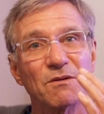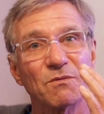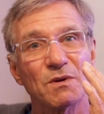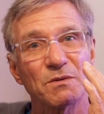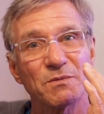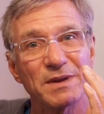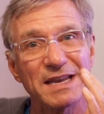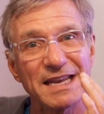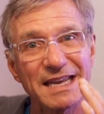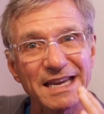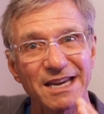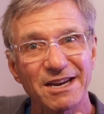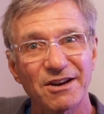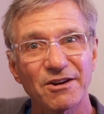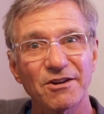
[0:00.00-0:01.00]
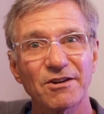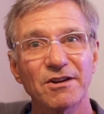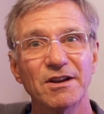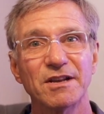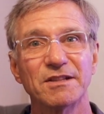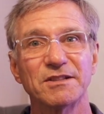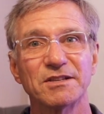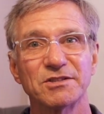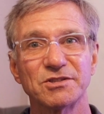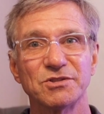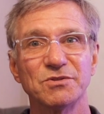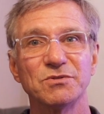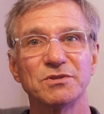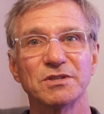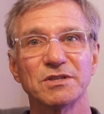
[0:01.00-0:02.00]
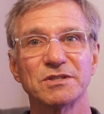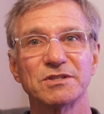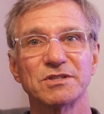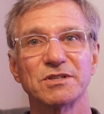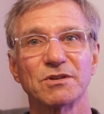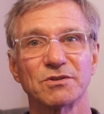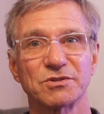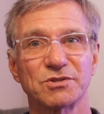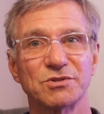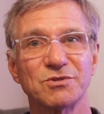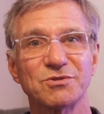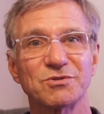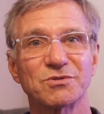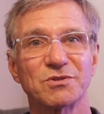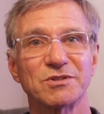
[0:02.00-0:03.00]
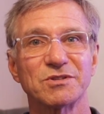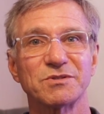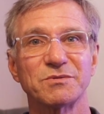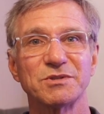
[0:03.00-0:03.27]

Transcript: When we hear the suttas or sutras,